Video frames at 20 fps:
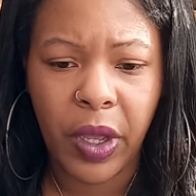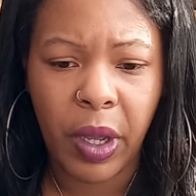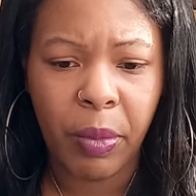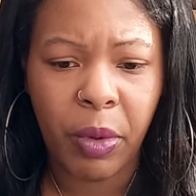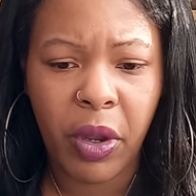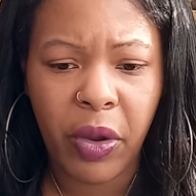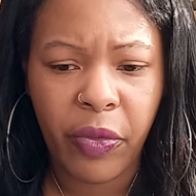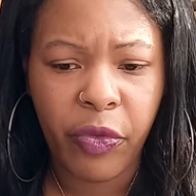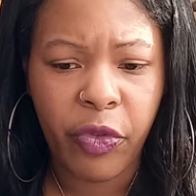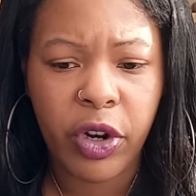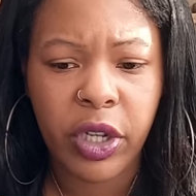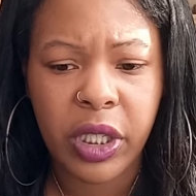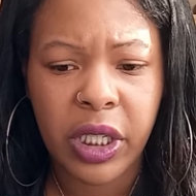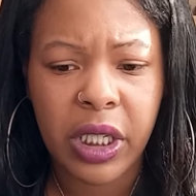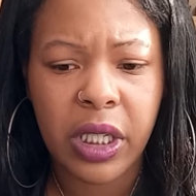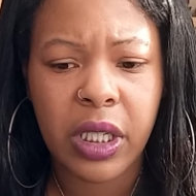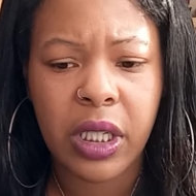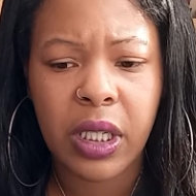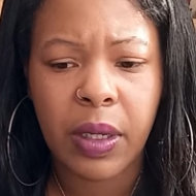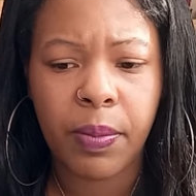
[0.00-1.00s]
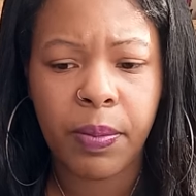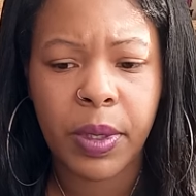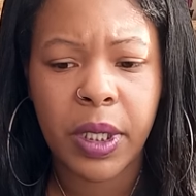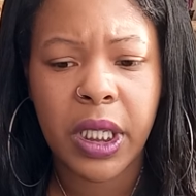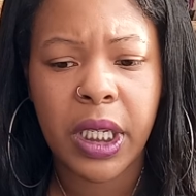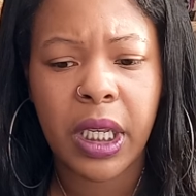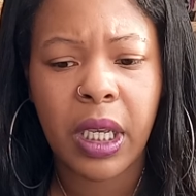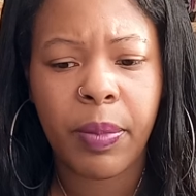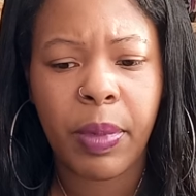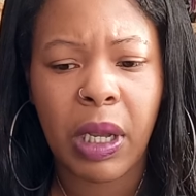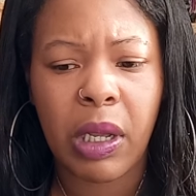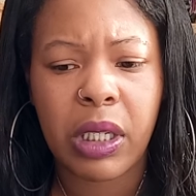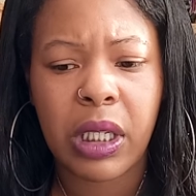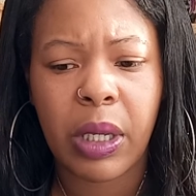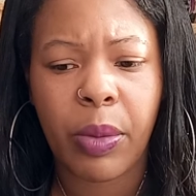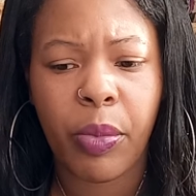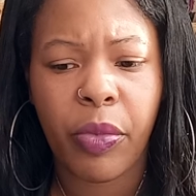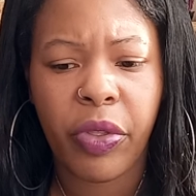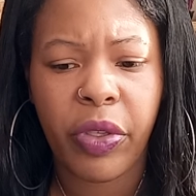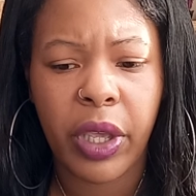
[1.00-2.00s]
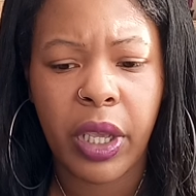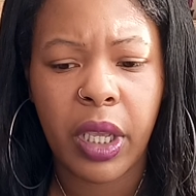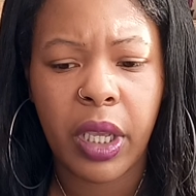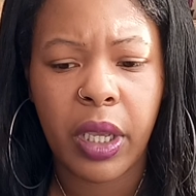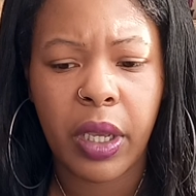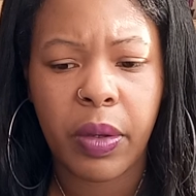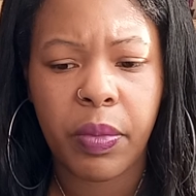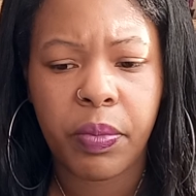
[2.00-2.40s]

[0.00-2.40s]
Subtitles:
confronting somebody about something.